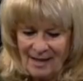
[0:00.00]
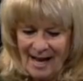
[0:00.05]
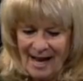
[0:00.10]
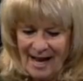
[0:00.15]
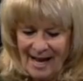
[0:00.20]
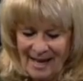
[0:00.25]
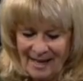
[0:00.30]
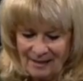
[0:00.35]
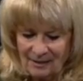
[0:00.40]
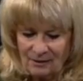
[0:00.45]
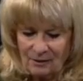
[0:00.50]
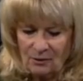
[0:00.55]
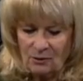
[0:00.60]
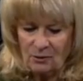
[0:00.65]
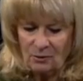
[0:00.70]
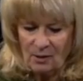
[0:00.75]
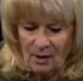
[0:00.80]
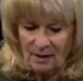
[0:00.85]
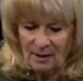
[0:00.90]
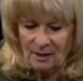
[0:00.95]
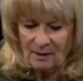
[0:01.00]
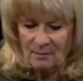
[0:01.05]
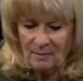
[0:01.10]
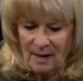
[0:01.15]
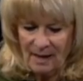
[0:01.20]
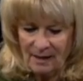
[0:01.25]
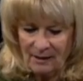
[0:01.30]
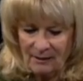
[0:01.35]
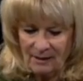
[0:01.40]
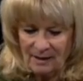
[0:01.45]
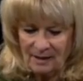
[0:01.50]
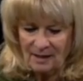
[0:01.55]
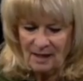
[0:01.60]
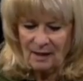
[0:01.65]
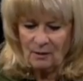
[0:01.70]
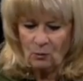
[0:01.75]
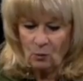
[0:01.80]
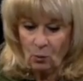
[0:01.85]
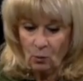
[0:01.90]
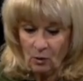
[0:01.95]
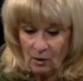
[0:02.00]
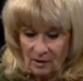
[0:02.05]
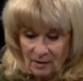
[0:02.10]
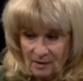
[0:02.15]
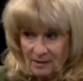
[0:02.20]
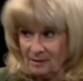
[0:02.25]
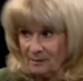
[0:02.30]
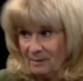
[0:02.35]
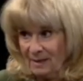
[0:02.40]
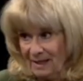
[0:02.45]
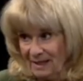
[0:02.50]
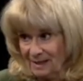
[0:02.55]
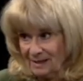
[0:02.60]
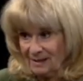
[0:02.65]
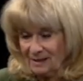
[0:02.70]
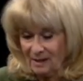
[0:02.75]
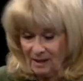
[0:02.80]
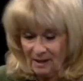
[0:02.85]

handle chronic migraines and work demands?